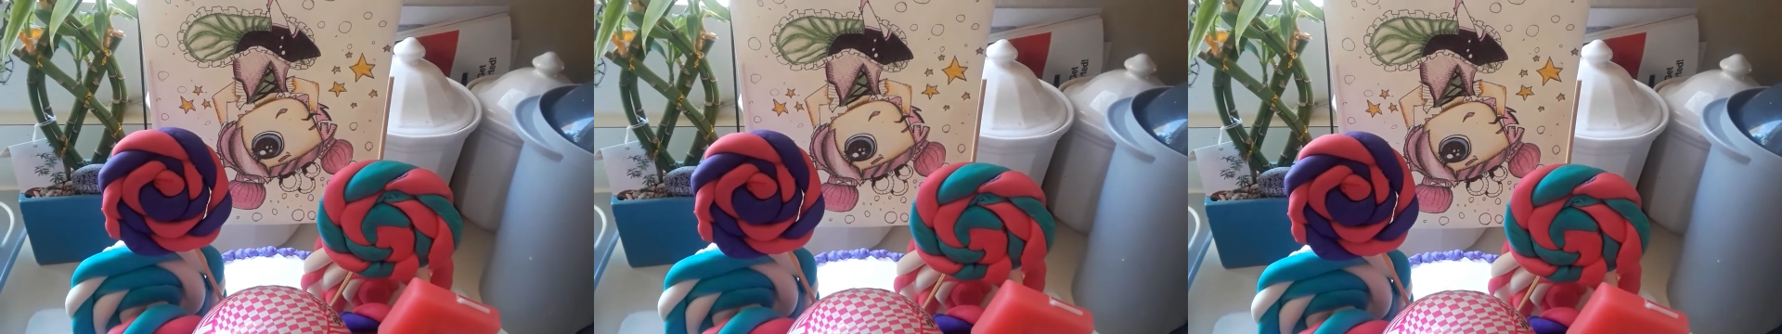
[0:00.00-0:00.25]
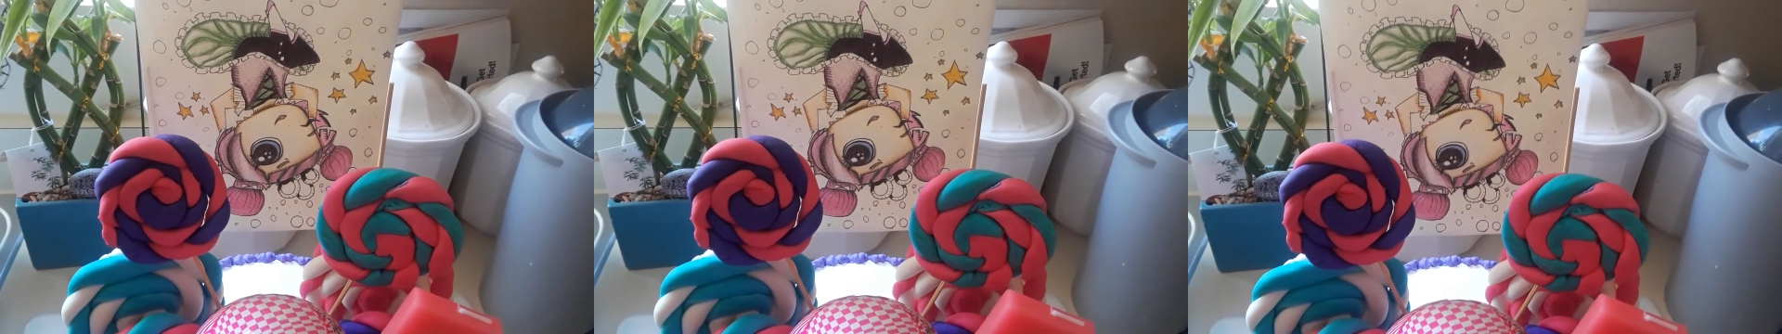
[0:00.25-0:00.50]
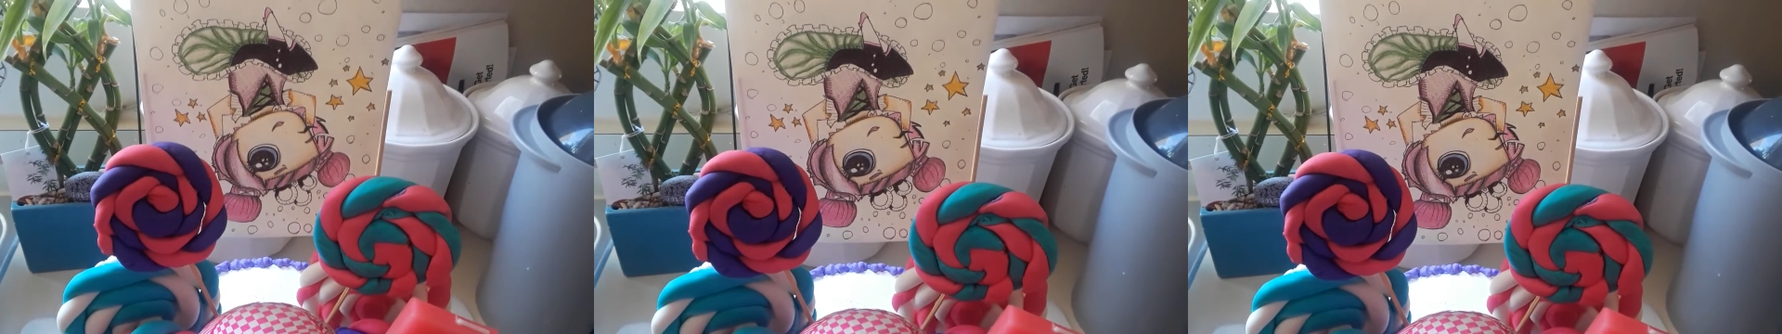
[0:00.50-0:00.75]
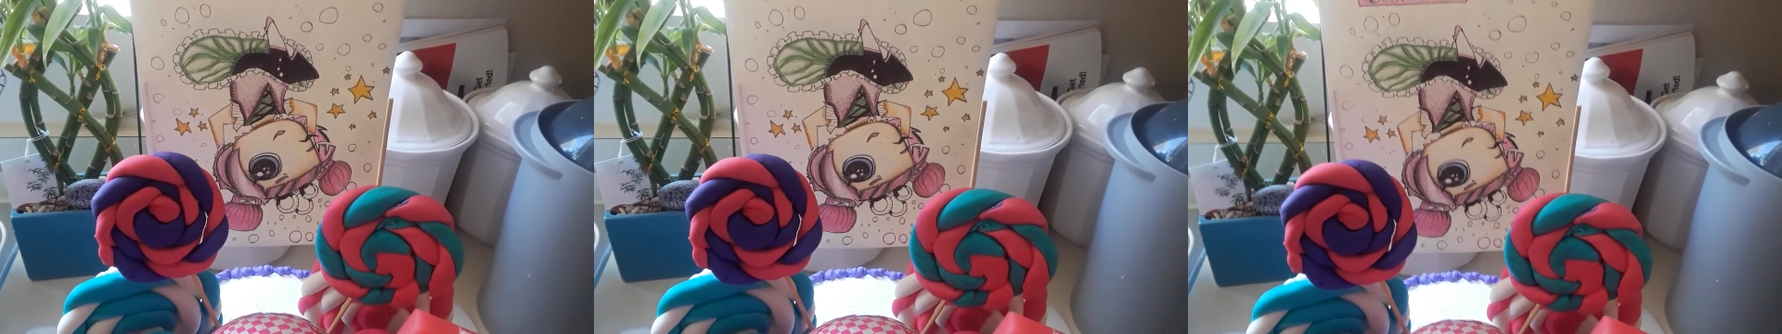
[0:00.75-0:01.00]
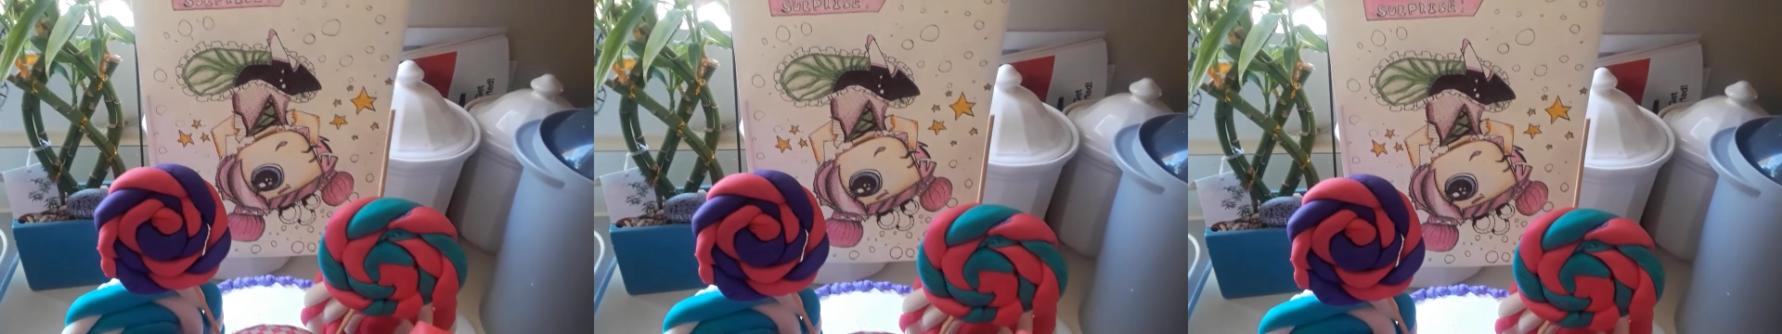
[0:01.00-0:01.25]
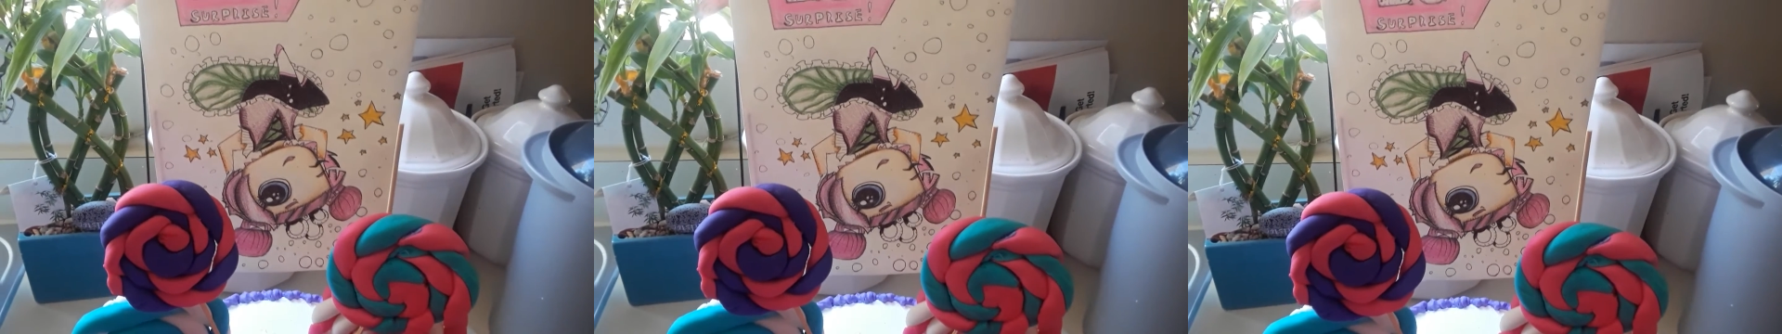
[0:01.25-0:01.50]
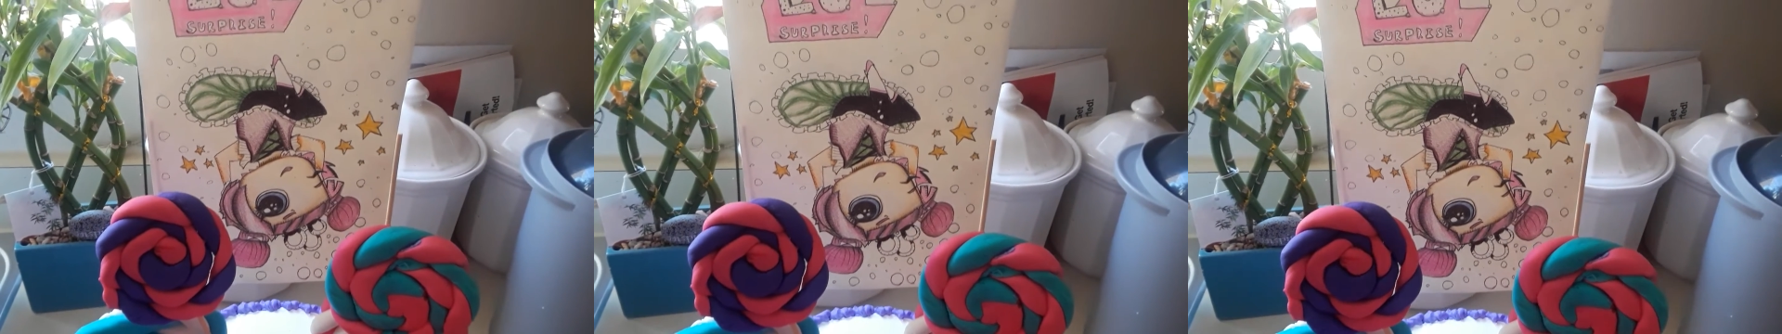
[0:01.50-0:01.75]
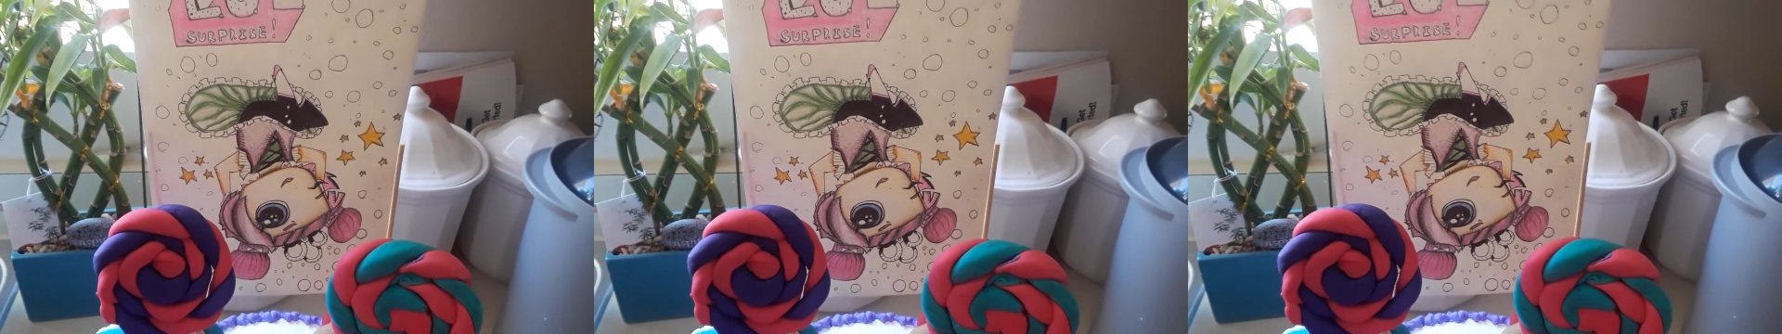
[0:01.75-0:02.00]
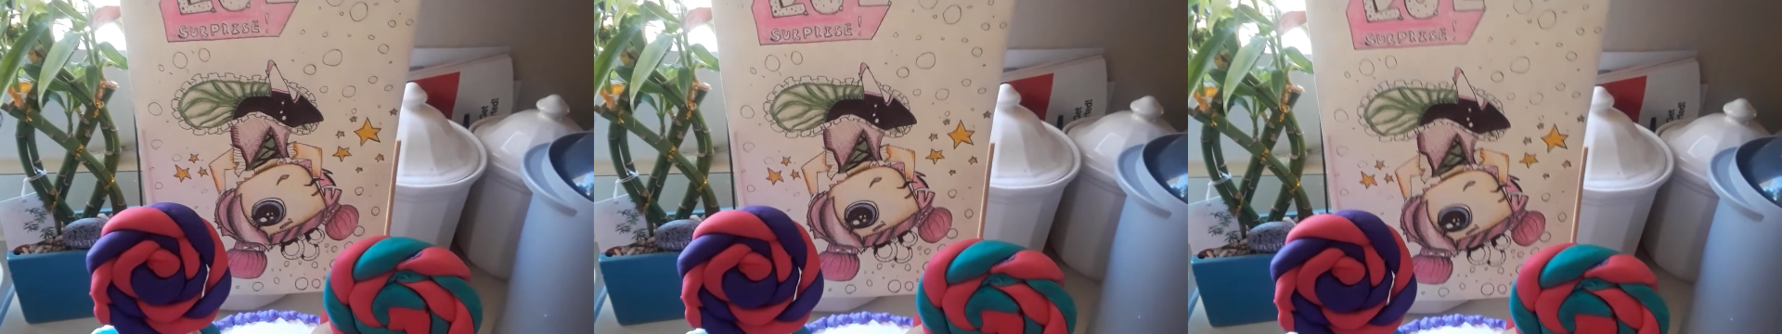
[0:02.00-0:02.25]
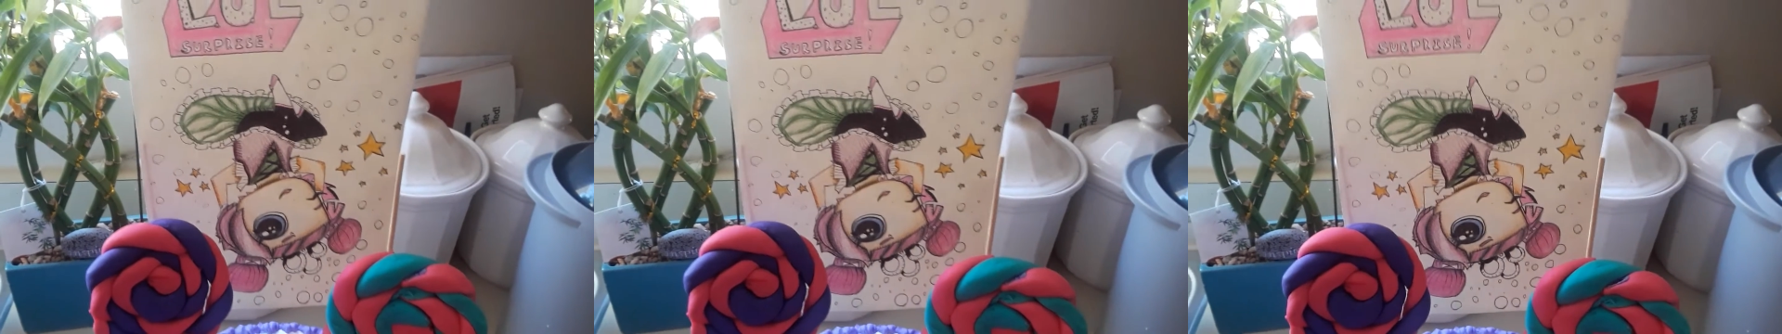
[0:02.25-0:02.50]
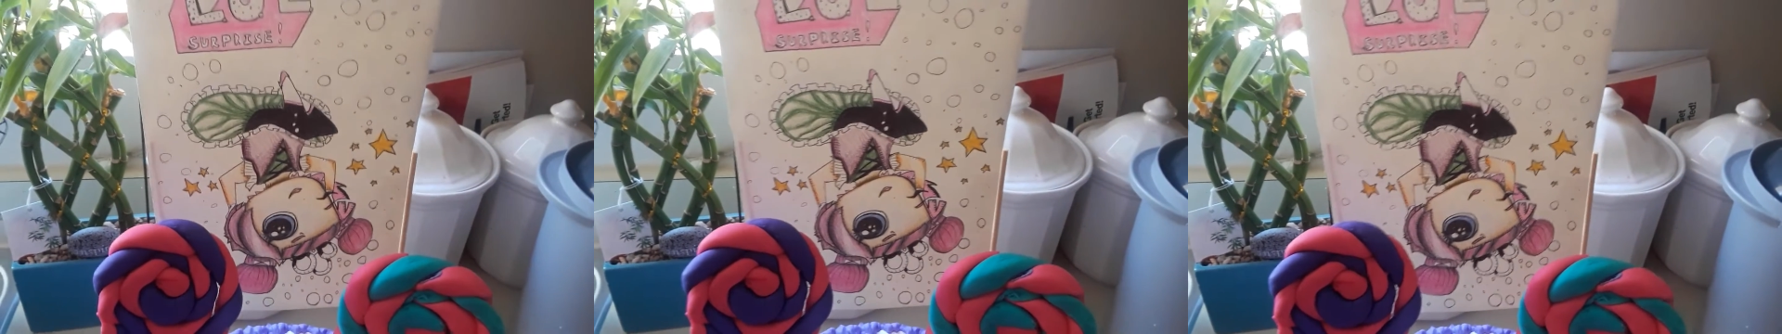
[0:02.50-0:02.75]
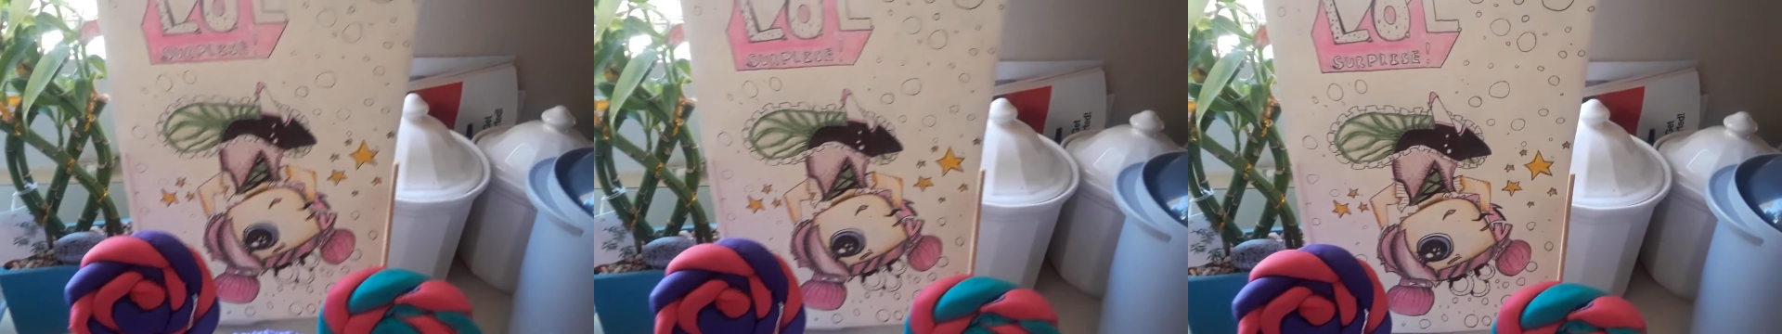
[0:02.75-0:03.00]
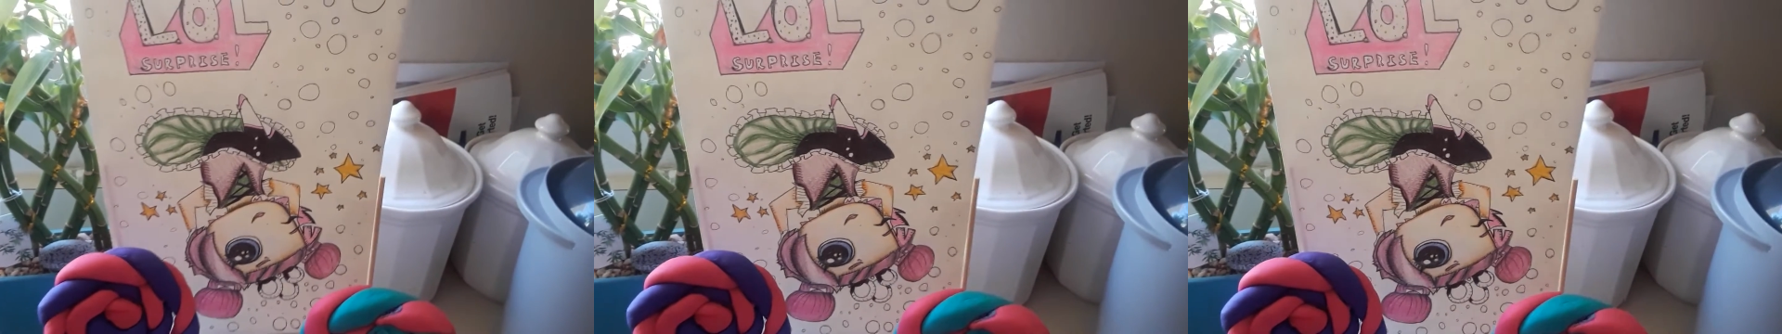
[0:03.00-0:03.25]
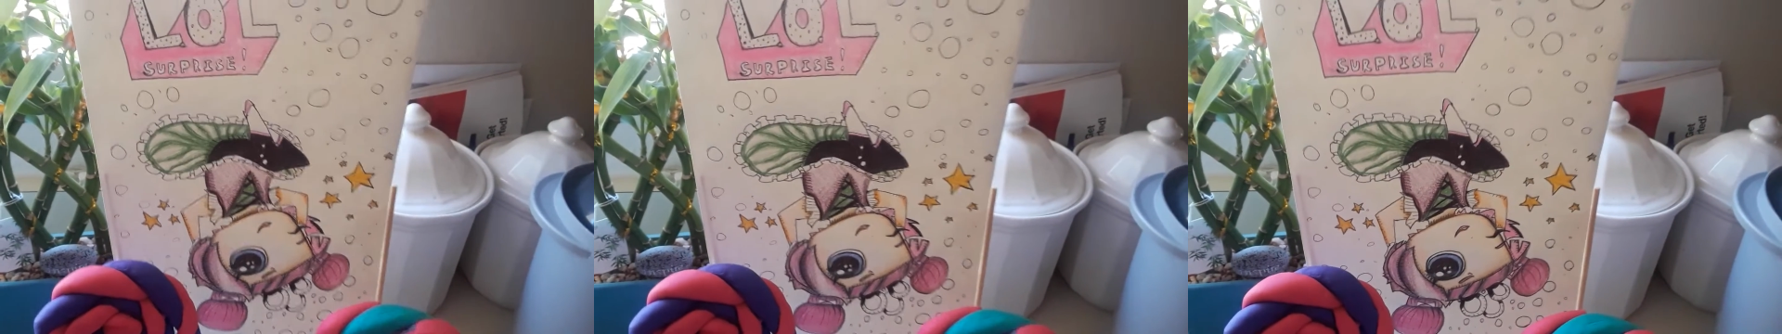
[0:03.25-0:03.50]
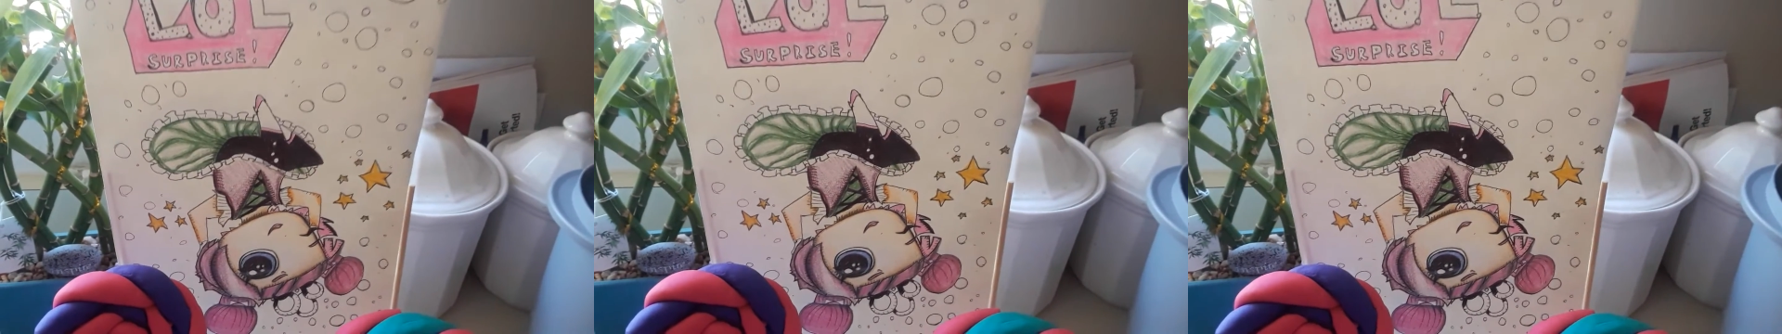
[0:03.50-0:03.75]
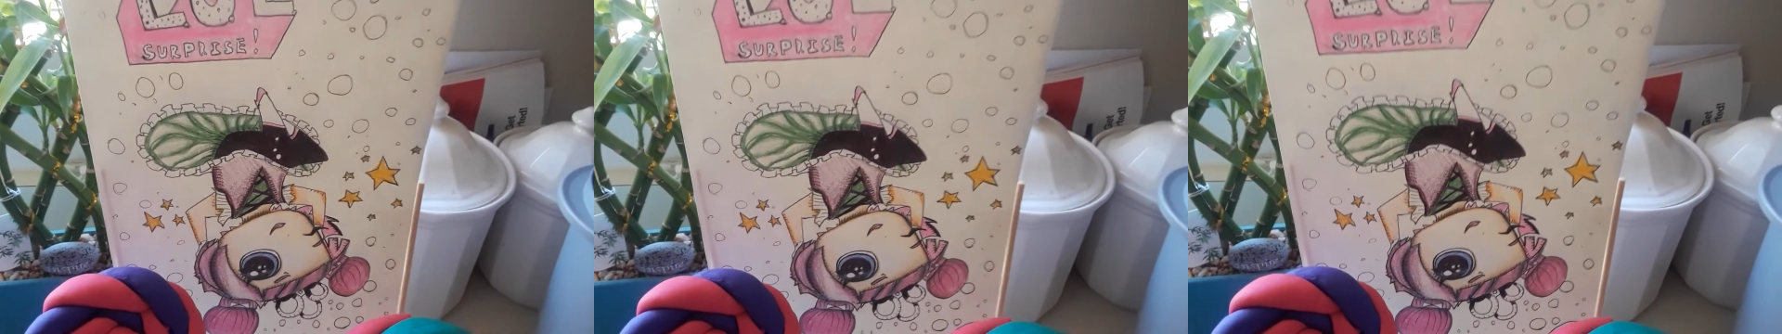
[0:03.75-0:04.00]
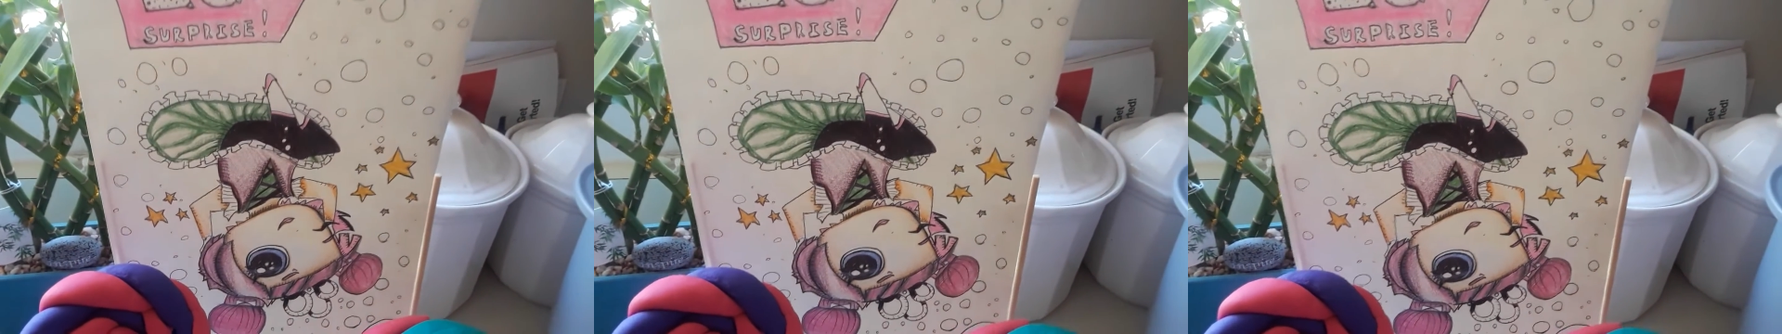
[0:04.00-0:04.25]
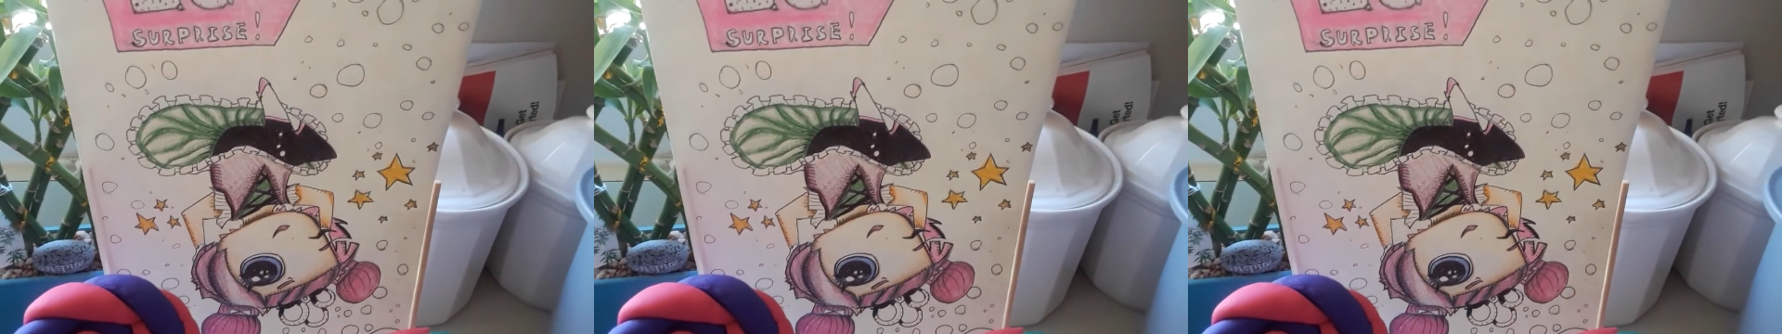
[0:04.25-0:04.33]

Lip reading: (no speaker visible)